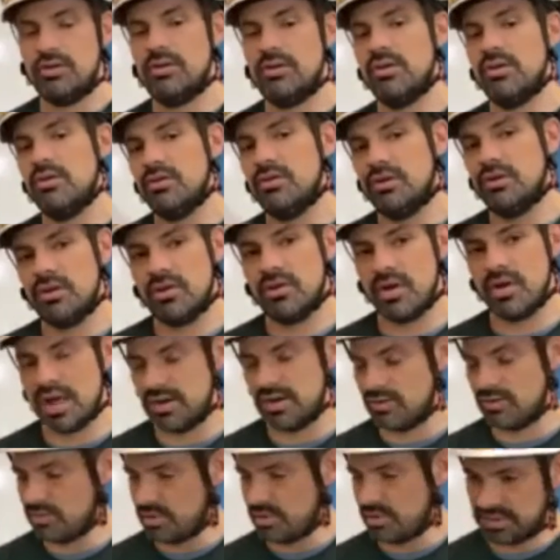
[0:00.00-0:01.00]
no, no, no, I
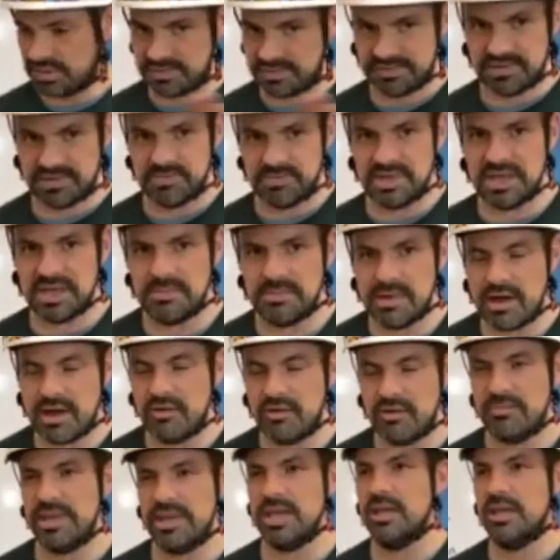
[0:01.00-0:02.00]
don't want this to be
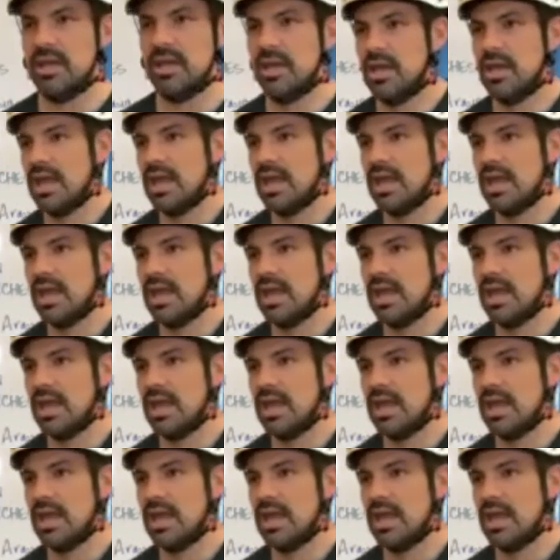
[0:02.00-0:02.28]
about me.